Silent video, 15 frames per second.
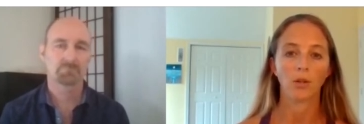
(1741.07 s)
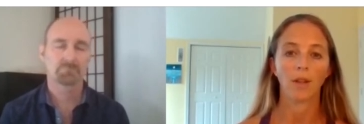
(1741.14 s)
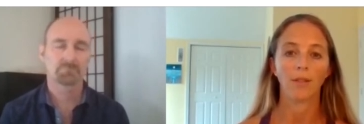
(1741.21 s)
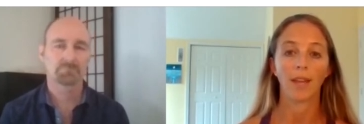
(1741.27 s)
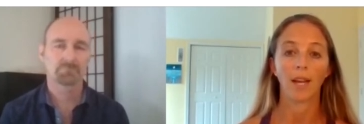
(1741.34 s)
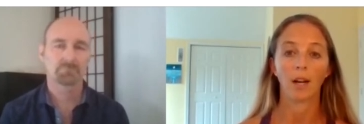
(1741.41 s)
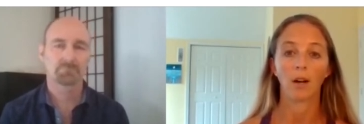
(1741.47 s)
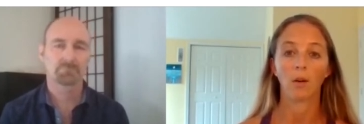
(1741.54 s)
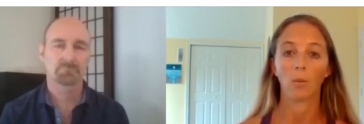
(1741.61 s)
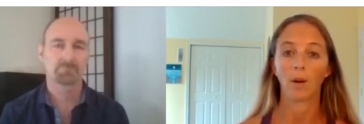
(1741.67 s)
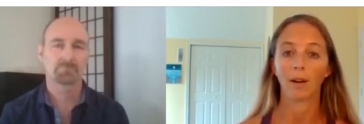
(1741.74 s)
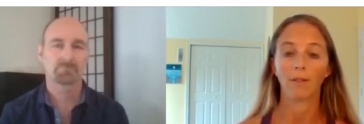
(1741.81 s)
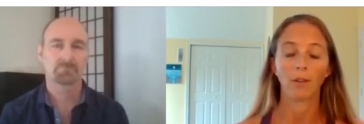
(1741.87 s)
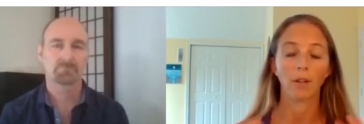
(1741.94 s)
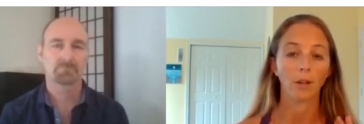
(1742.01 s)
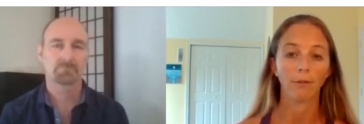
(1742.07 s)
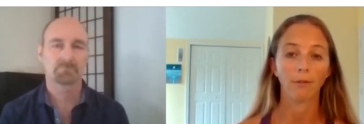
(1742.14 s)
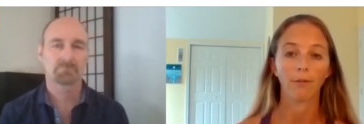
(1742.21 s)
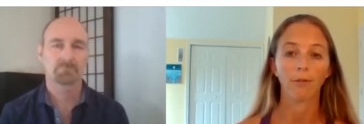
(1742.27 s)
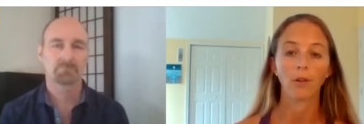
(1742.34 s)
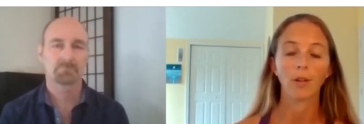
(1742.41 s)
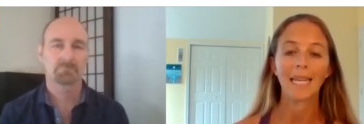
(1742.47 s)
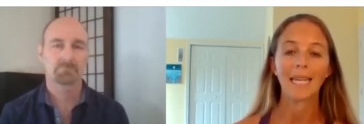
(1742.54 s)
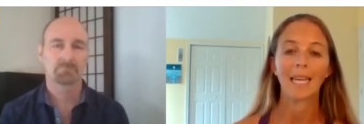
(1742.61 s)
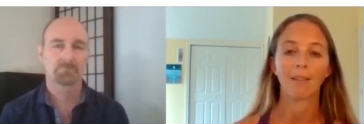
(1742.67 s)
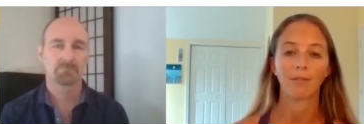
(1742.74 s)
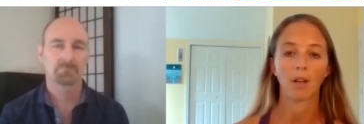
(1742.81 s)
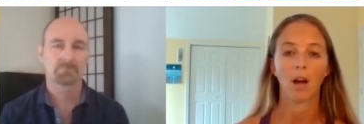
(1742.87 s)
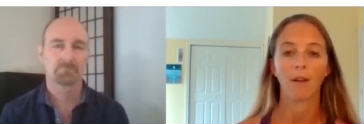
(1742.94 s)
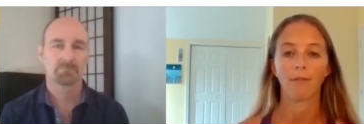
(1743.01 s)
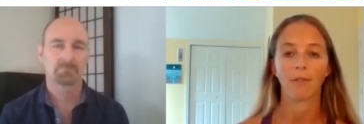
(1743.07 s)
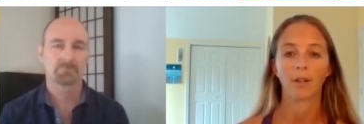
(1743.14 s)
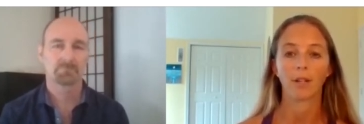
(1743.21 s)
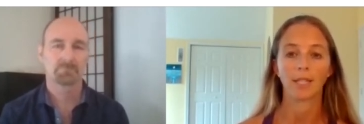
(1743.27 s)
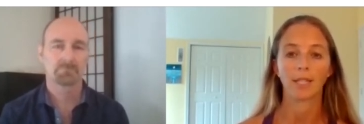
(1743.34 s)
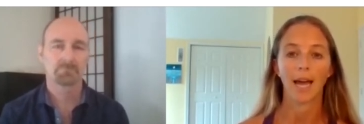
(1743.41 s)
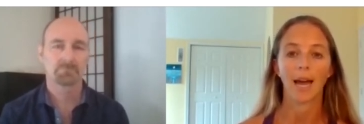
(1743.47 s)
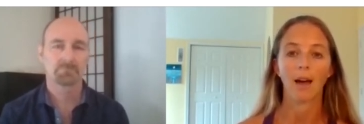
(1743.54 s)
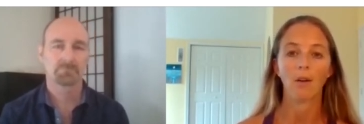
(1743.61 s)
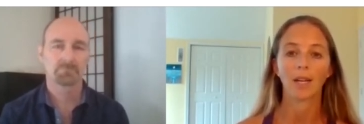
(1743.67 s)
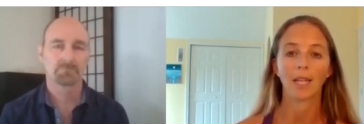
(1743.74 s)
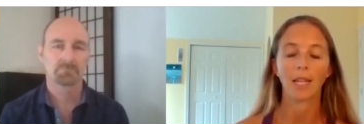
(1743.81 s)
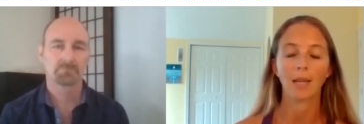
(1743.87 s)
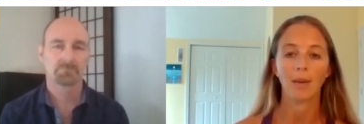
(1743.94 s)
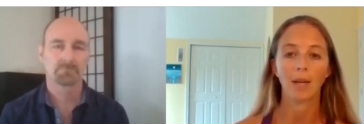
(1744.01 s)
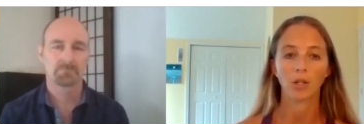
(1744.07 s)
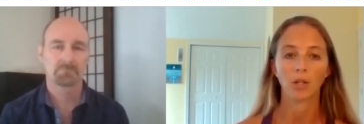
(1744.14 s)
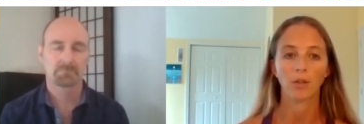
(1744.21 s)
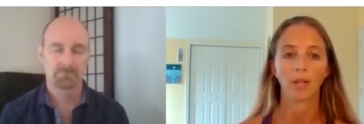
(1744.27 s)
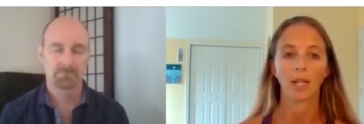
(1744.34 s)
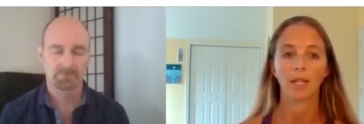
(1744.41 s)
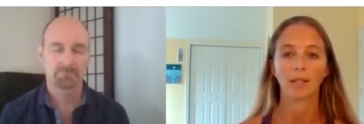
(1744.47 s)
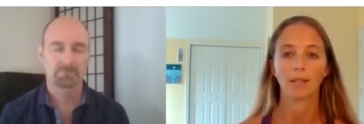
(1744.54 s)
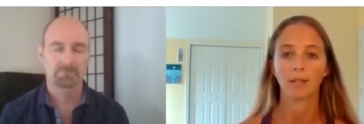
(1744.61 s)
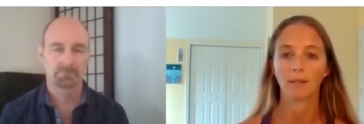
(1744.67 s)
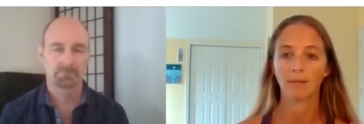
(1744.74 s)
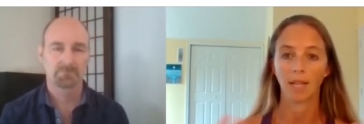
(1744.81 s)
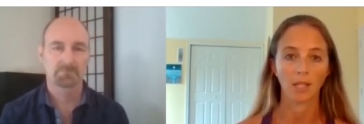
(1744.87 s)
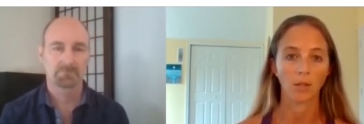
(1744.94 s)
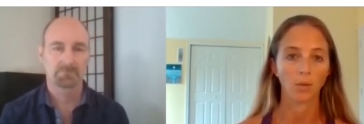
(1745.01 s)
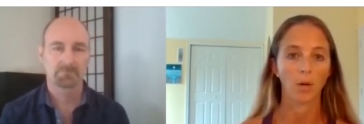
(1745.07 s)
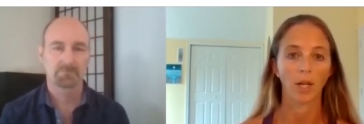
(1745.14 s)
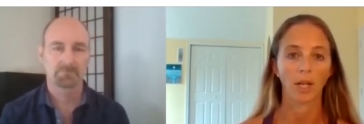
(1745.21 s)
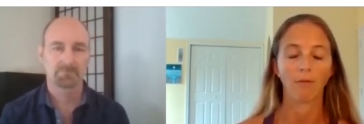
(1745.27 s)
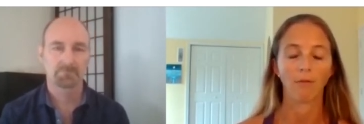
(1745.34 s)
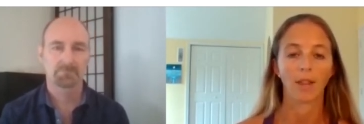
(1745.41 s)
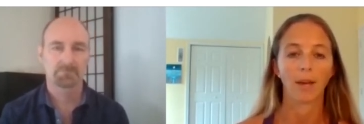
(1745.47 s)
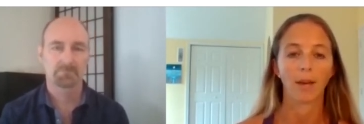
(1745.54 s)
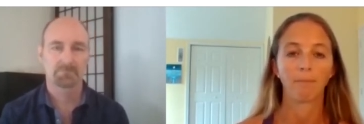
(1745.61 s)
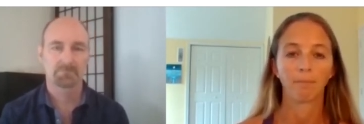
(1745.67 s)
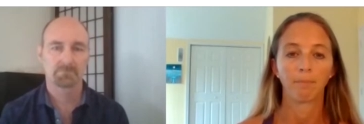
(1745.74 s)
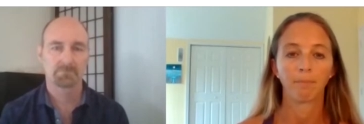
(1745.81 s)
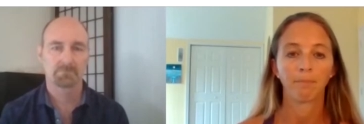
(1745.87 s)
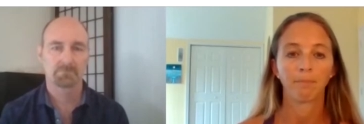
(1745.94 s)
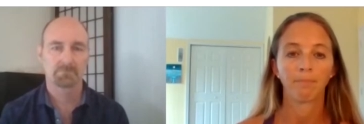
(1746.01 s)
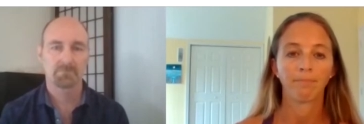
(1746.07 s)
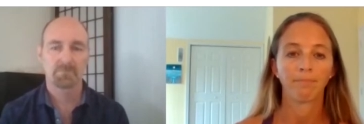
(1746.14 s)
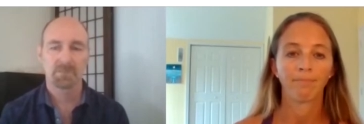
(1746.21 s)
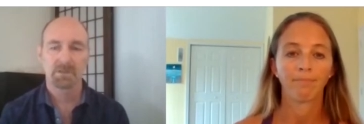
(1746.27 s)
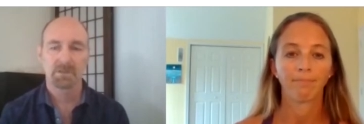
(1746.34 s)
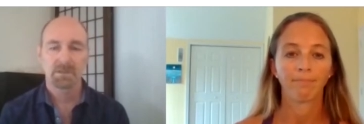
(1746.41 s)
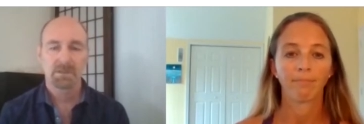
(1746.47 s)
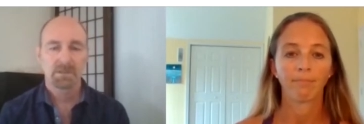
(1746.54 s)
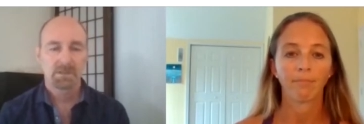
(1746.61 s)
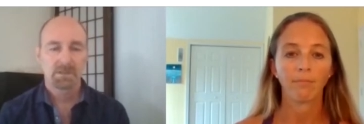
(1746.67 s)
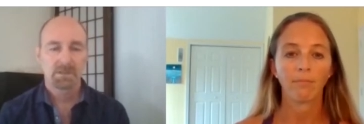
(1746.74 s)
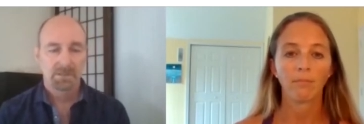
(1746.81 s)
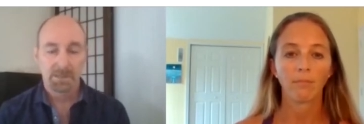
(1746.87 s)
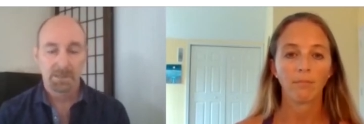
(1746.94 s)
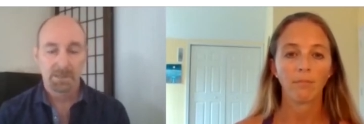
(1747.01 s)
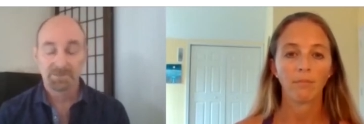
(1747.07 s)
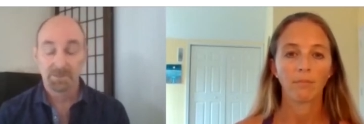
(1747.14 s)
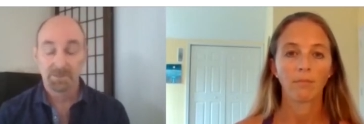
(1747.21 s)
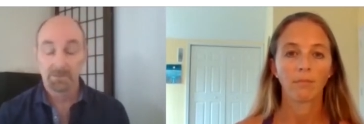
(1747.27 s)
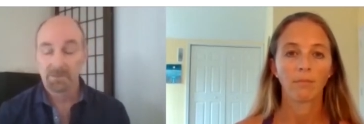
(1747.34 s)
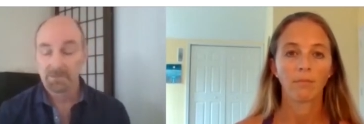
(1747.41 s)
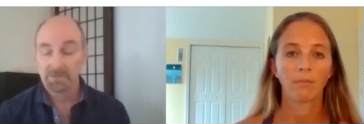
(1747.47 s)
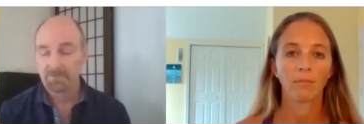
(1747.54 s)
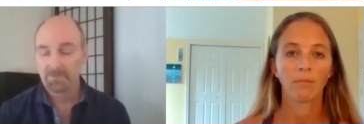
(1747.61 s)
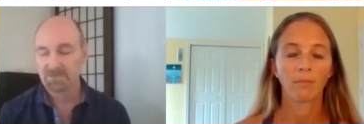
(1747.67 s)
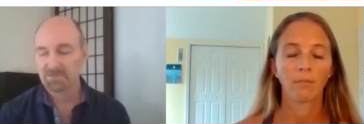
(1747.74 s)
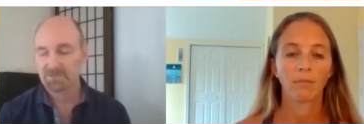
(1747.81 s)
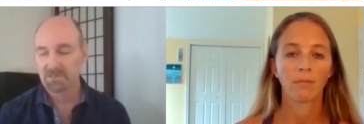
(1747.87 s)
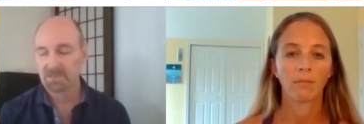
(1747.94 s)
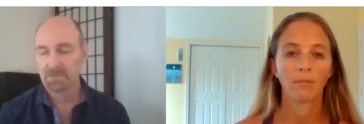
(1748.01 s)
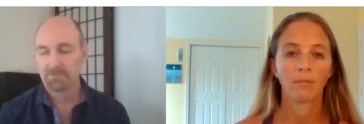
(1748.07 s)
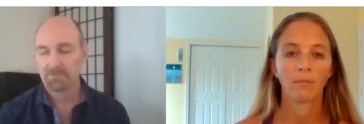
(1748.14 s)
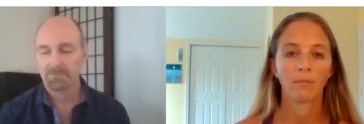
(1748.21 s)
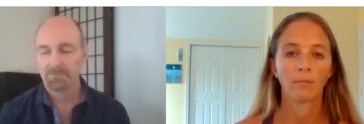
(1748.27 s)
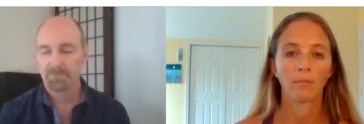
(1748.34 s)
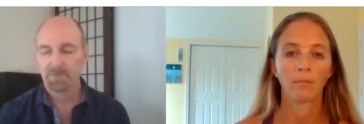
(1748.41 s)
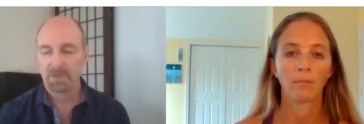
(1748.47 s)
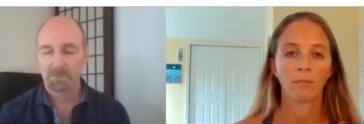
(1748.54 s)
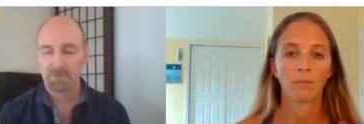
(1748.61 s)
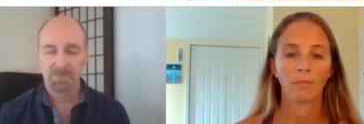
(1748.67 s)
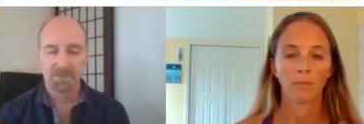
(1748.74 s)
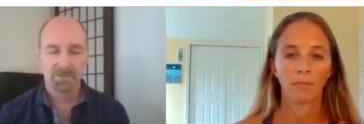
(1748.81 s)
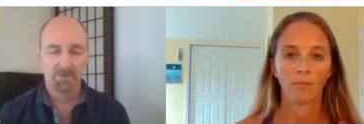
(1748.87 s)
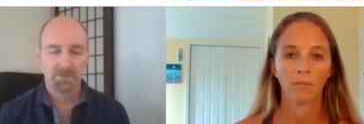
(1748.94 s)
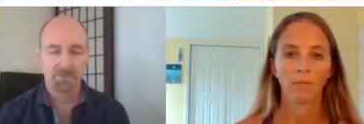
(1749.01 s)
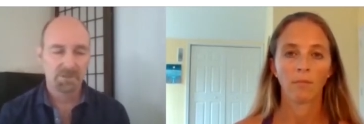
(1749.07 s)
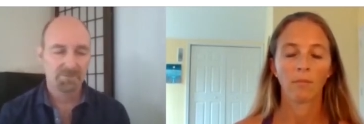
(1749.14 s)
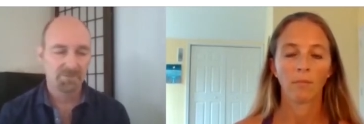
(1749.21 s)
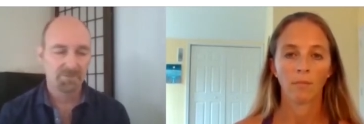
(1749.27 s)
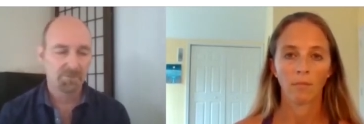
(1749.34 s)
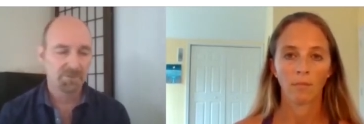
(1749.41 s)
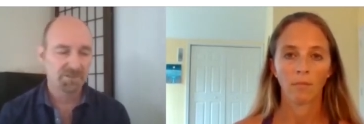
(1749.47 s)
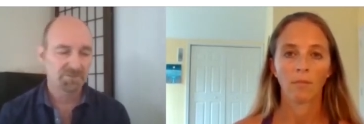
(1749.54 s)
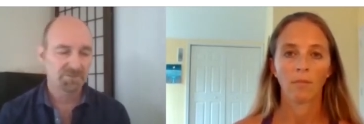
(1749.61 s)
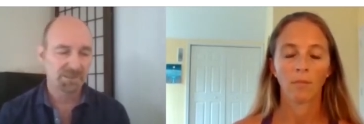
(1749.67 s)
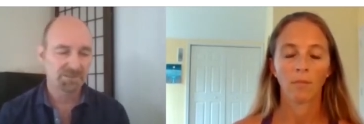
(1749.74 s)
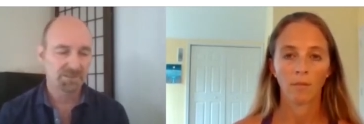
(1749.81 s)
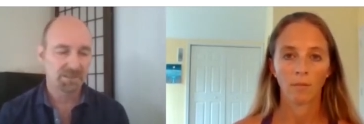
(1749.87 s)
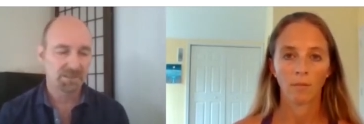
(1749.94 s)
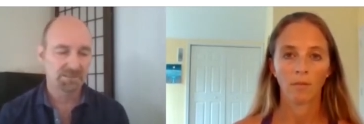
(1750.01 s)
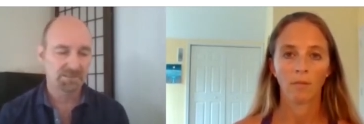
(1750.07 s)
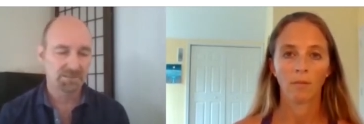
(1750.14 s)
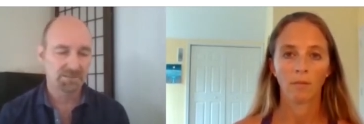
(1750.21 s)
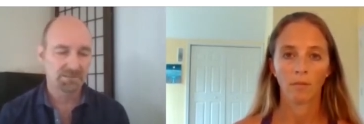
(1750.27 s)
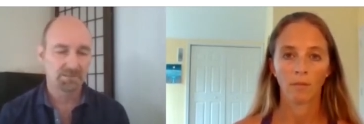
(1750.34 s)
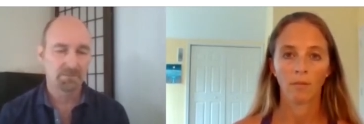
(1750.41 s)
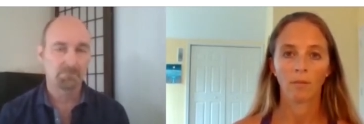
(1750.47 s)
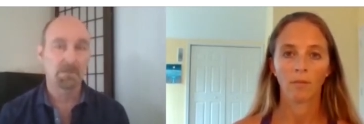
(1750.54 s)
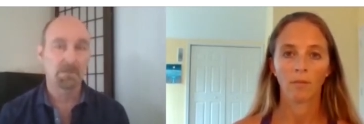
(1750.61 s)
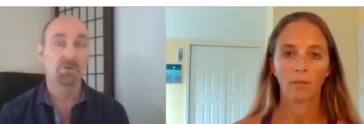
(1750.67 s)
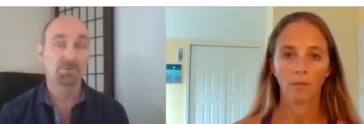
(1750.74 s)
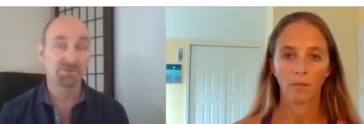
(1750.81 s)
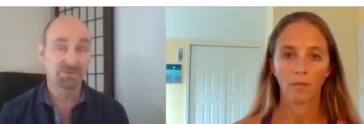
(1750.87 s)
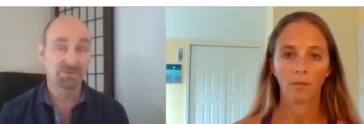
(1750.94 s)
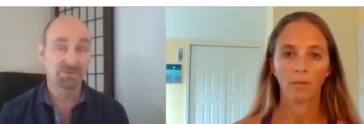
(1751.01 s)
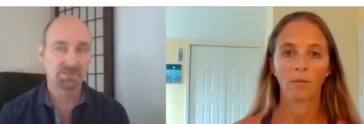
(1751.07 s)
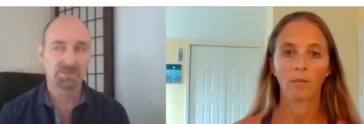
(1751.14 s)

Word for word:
Speaker 1: that their, whatever their free gift offer is, how can they make sure that it's working for them?
Speaker 2: Absolutely. It's probably the one thing we specialize in the most,